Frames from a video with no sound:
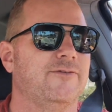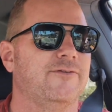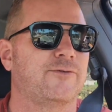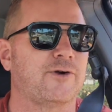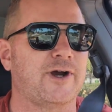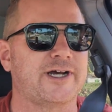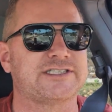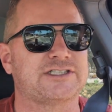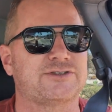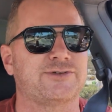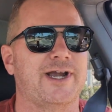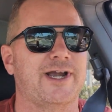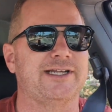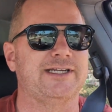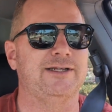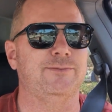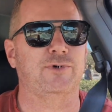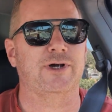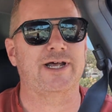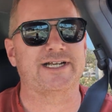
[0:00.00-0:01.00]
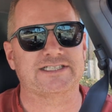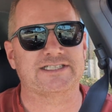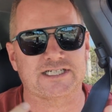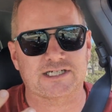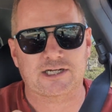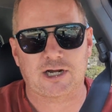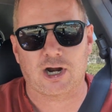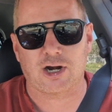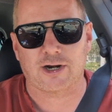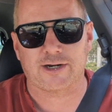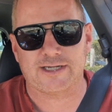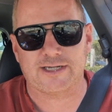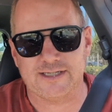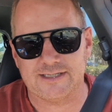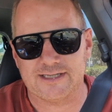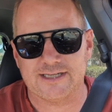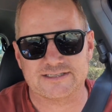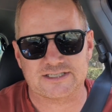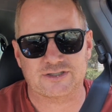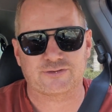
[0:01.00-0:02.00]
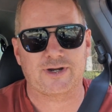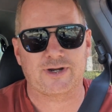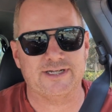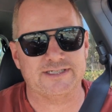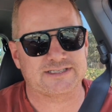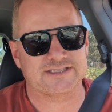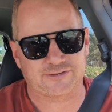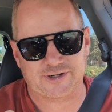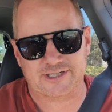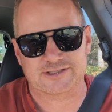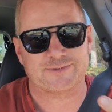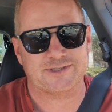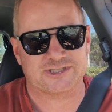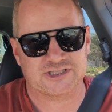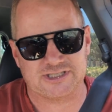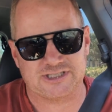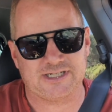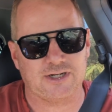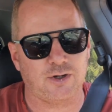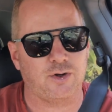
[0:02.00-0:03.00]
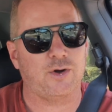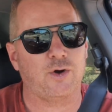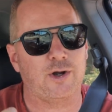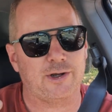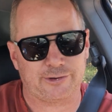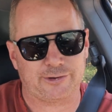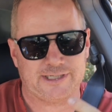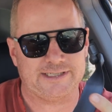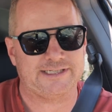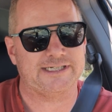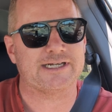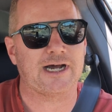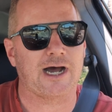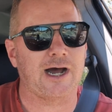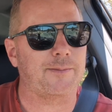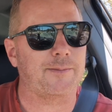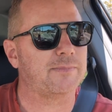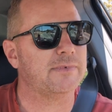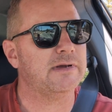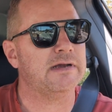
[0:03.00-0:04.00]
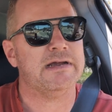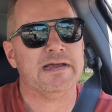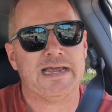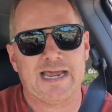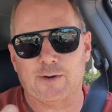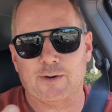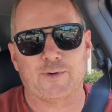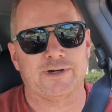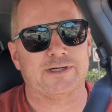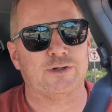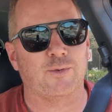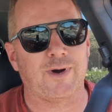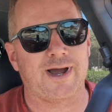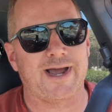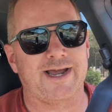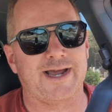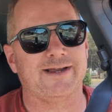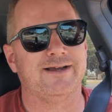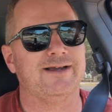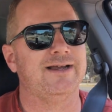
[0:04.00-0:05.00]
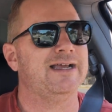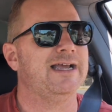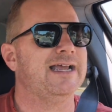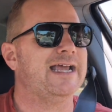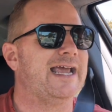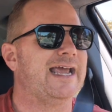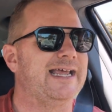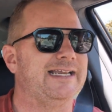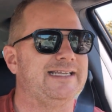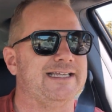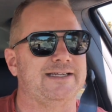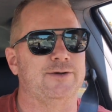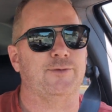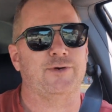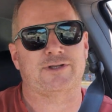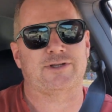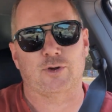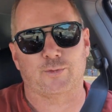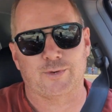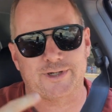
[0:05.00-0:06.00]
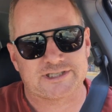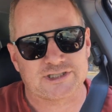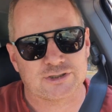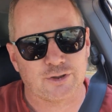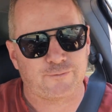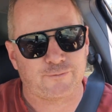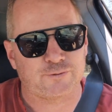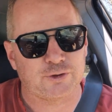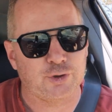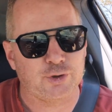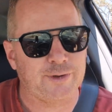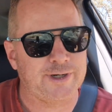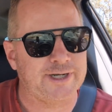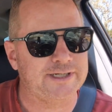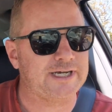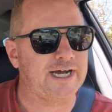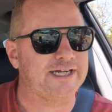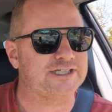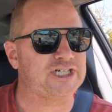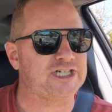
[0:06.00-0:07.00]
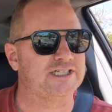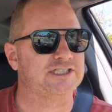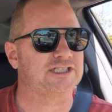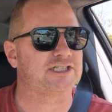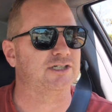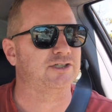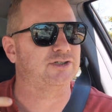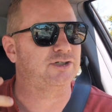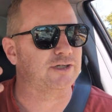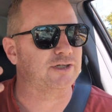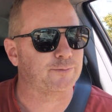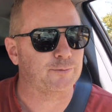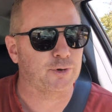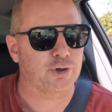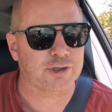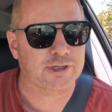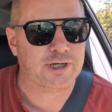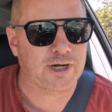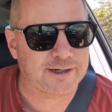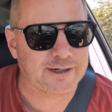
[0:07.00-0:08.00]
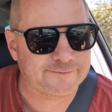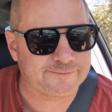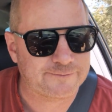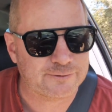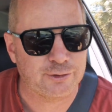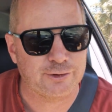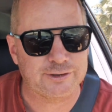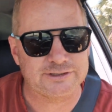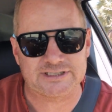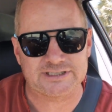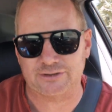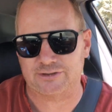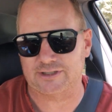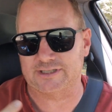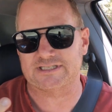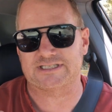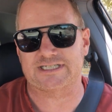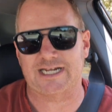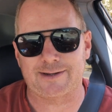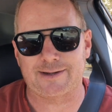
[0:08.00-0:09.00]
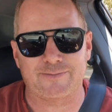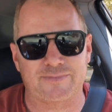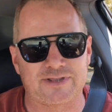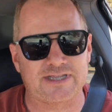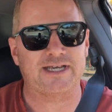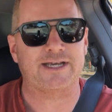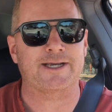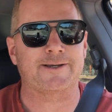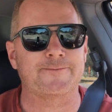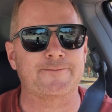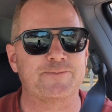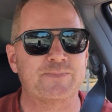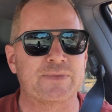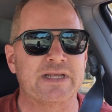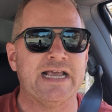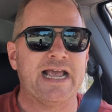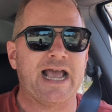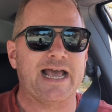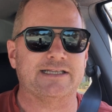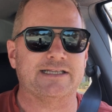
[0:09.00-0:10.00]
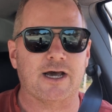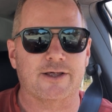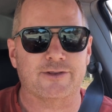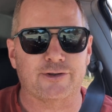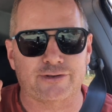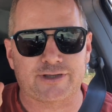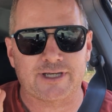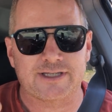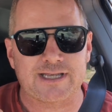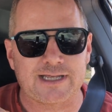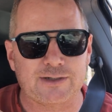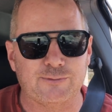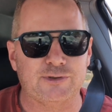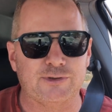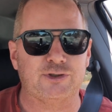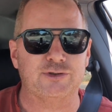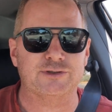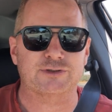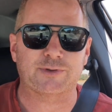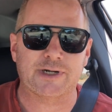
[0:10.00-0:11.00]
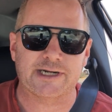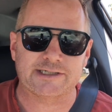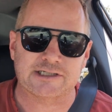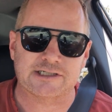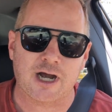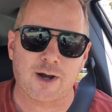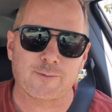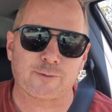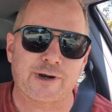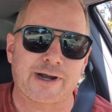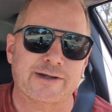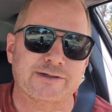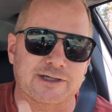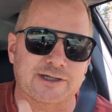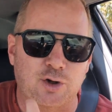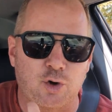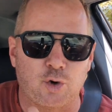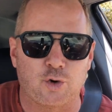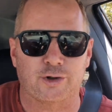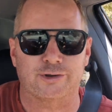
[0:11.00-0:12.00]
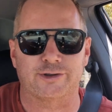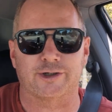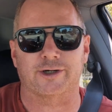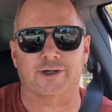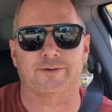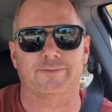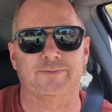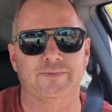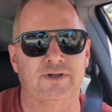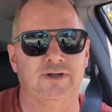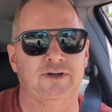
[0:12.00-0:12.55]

frustrating. But as the car heated, its transmission oil heated up, it went away. It did it with the original fluid. I changed it to the Mercon fluid, still the same thing. And the other thing that it would do is when I'd come around the corner,